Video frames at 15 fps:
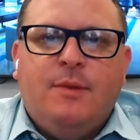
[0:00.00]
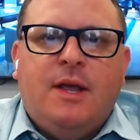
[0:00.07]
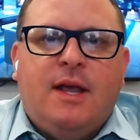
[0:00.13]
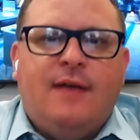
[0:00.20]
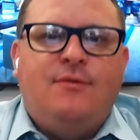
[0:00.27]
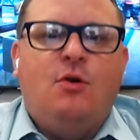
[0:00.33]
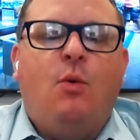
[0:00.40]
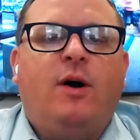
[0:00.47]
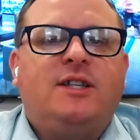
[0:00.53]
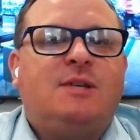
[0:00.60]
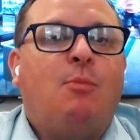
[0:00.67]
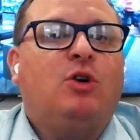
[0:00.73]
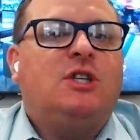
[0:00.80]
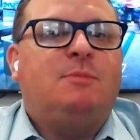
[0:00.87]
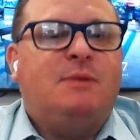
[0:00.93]
If you want some
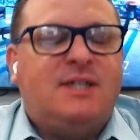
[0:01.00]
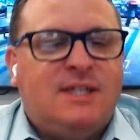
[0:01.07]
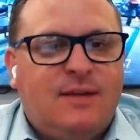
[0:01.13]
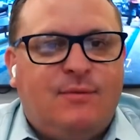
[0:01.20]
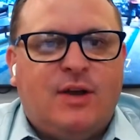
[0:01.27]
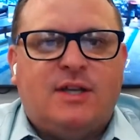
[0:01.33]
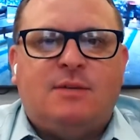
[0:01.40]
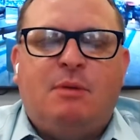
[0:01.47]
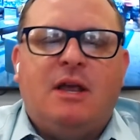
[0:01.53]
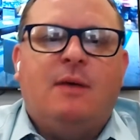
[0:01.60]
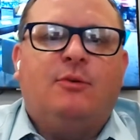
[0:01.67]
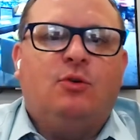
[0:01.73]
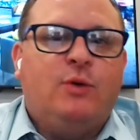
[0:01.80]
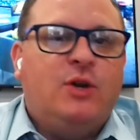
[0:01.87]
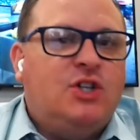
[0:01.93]
more specifics, being
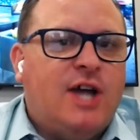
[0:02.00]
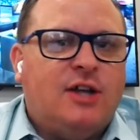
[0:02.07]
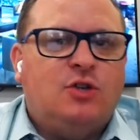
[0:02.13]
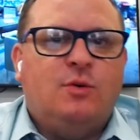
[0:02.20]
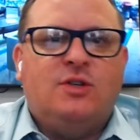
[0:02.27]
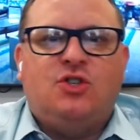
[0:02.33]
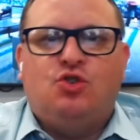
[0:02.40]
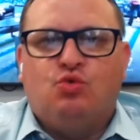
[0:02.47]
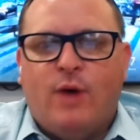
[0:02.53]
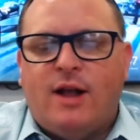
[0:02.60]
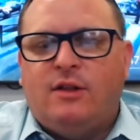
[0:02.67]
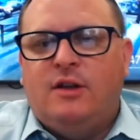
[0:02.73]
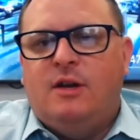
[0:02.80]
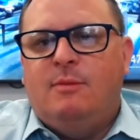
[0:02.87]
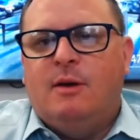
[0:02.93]
able to reach out to us
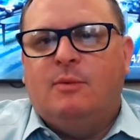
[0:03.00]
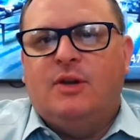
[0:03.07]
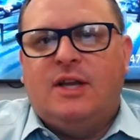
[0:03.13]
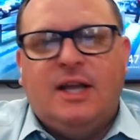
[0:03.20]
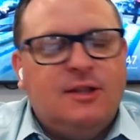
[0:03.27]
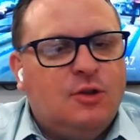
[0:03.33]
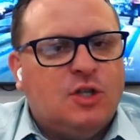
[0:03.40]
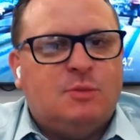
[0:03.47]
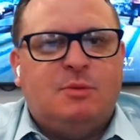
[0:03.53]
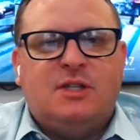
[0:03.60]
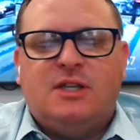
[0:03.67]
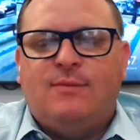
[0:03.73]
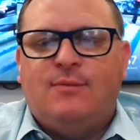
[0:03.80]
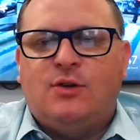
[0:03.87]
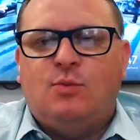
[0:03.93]
directly to be able to get those
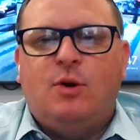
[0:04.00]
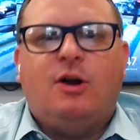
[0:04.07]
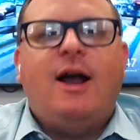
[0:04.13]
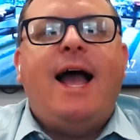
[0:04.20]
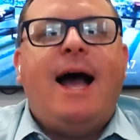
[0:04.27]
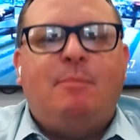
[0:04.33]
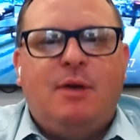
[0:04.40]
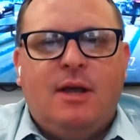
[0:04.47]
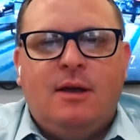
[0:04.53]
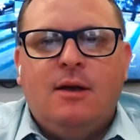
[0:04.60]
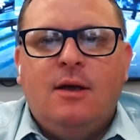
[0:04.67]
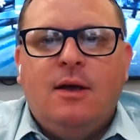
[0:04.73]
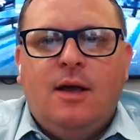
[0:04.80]
specifics, we are happy,